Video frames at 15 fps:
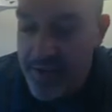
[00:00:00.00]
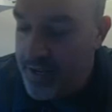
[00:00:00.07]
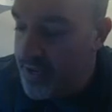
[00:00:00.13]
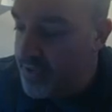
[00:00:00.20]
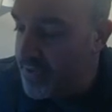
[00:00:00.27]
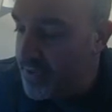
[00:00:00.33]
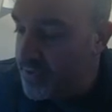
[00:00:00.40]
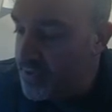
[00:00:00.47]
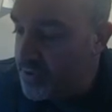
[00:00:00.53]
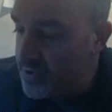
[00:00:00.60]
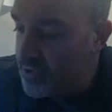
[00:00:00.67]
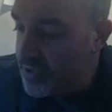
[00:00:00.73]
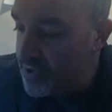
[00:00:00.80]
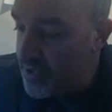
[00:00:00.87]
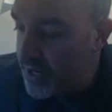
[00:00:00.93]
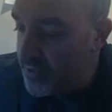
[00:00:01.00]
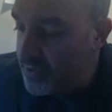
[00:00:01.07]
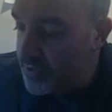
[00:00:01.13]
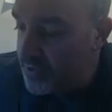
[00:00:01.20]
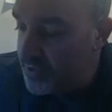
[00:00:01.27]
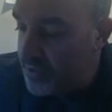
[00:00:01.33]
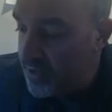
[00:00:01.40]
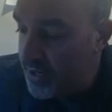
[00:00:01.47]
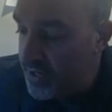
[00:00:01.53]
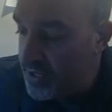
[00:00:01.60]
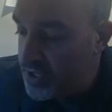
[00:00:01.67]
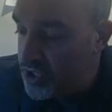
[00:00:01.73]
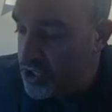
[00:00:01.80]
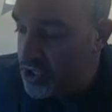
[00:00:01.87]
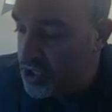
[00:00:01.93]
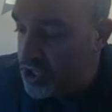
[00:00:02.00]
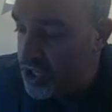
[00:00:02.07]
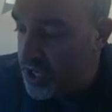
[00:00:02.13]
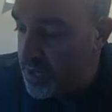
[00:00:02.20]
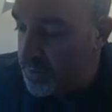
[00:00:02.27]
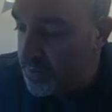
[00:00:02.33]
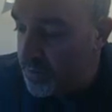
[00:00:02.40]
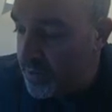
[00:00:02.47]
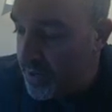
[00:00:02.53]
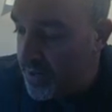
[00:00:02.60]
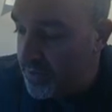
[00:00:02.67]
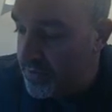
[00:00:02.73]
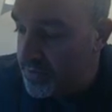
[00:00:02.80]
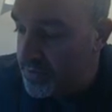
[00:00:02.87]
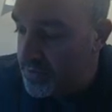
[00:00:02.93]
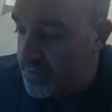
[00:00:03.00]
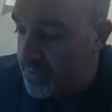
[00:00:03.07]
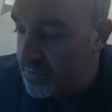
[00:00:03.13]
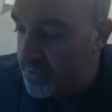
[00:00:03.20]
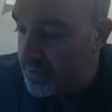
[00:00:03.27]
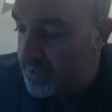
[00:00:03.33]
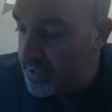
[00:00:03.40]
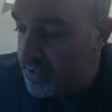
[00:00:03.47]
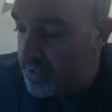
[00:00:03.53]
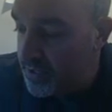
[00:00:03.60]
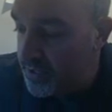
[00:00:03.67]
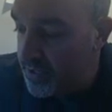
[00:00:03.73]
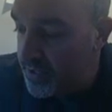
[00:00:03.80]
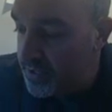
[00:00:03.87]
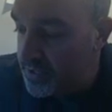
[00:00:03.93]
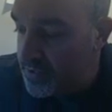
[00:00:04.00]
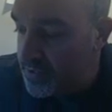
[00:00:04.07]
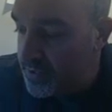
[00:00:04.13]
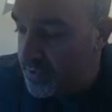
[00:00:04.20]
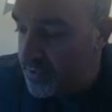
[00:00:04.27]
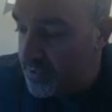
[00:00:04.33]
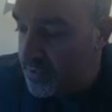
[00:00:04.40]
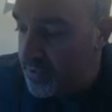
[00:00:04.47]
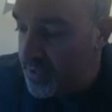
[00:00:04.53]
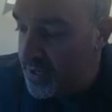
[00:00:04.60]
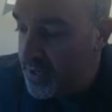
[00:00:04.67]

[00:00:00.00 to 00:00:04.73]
and then usually I will draw a shape around the stomach here, like so.